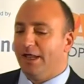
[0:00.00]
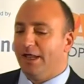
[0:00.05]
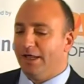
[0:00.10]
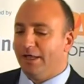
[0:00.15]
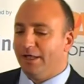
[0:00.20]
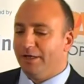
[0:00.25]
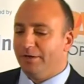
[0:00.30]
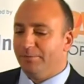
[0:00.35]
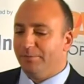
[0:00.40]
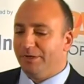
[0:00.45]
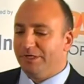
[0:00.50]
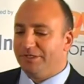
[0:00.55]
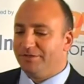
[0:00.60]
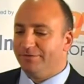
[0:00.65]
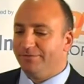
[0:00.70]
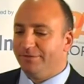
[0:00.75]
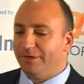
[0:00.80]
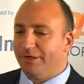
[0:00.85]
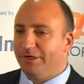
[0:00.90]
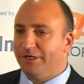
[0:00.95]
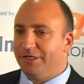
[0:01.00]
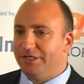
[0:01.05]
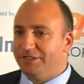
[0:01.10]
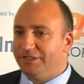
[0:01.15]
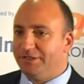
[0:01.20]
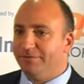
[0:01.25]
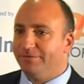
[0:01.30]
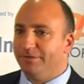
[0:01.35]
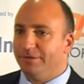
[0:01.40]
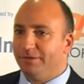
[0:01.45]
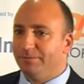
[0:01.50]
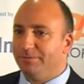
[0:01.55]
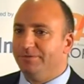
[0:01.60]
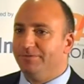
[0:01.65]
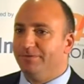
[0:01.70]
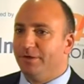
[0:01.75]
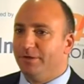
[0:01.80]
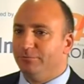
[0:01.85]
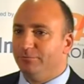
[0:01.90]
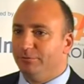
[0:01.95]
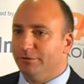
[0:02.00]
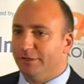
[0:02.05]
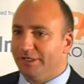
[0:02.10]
and makes it very easy for them to find